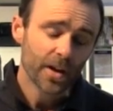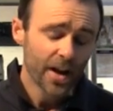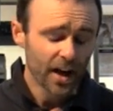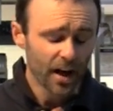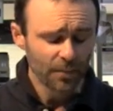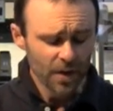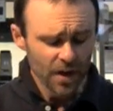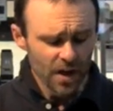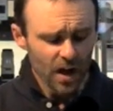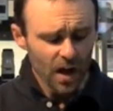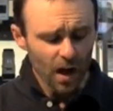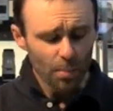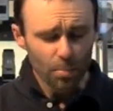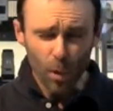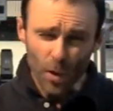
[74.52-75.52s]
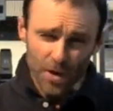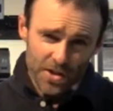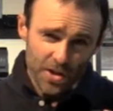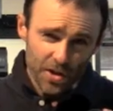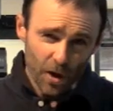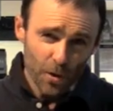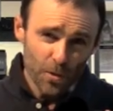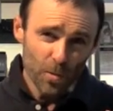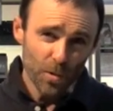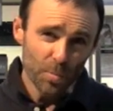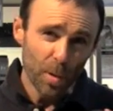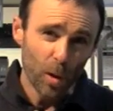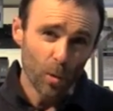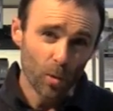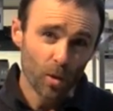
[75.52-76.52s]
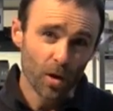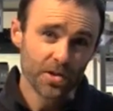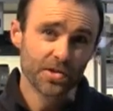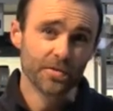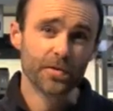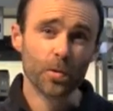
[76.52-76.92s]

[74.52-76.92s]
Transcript: Now, a point to note with polarising